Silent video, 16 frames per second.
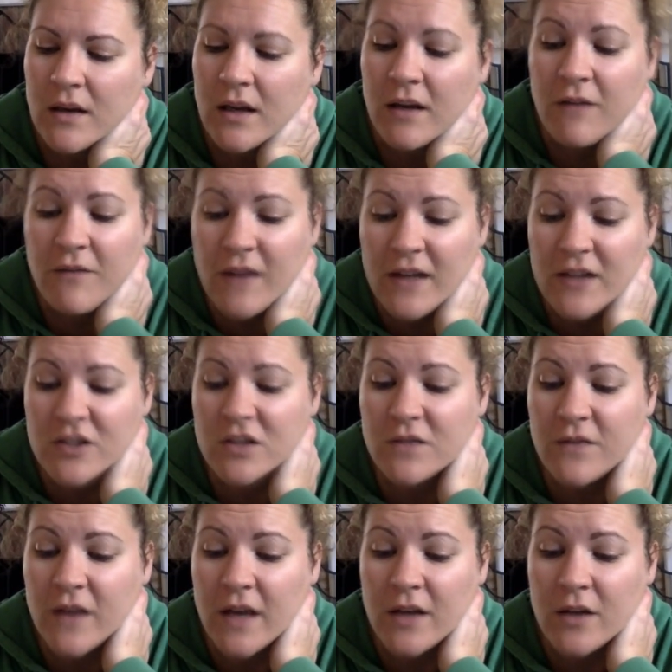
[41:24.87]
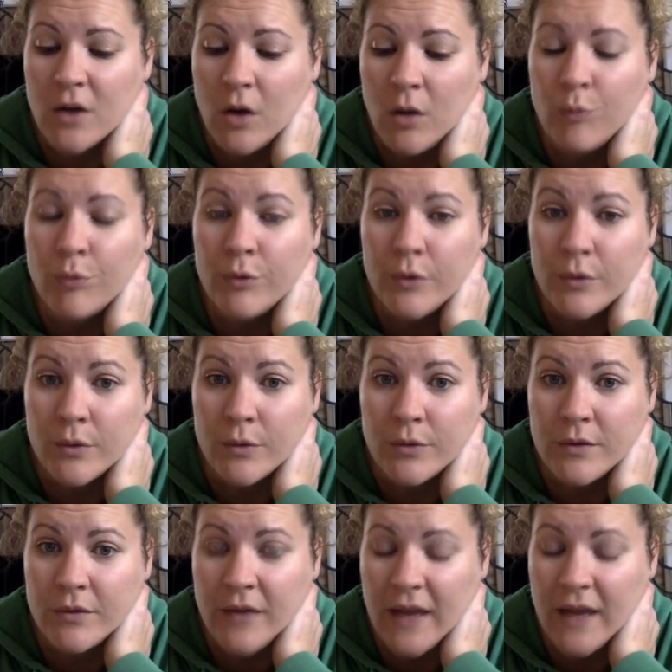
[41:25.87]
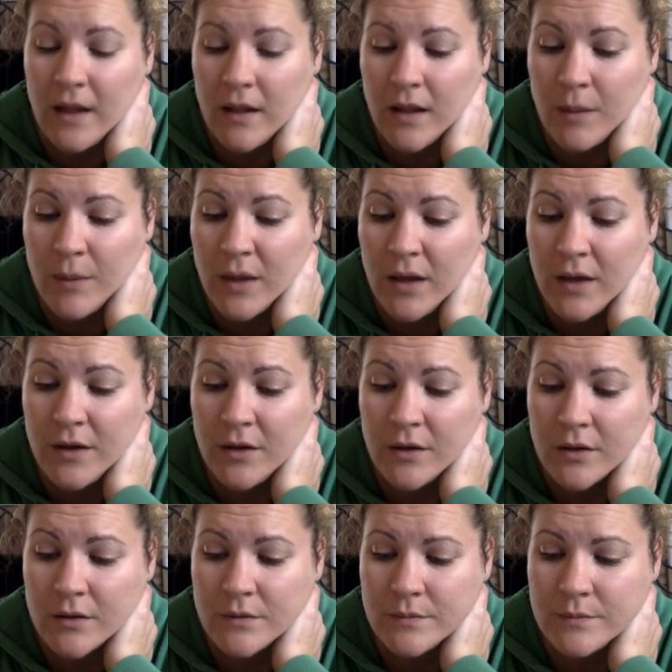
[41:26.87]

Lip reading: if I should find no bruise of hell upon her.